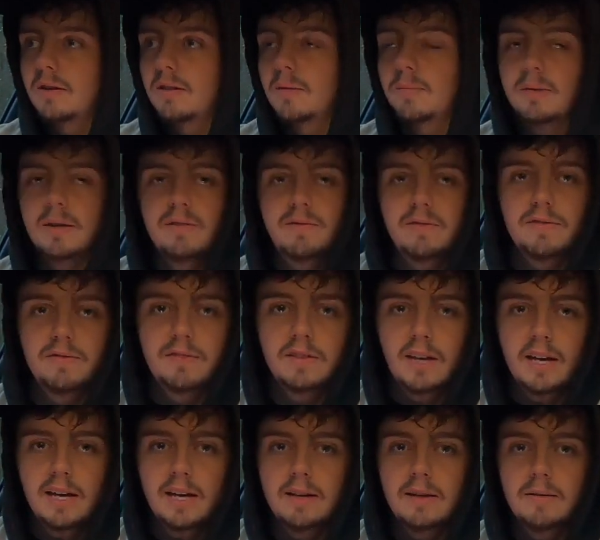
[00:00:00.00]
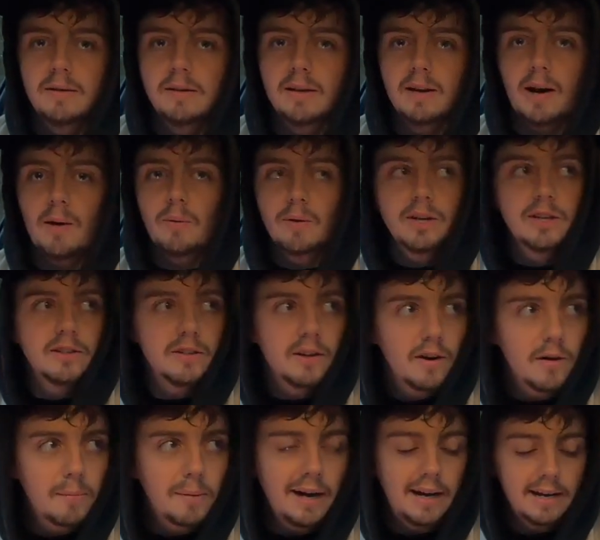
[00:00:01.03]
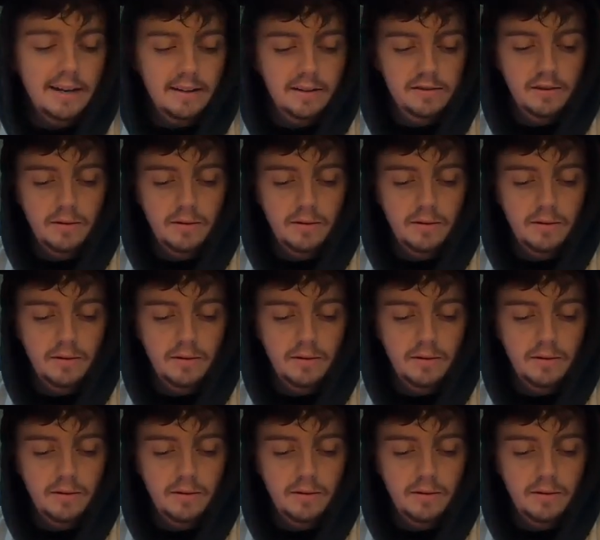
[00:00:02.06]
B58, I want you to know about it.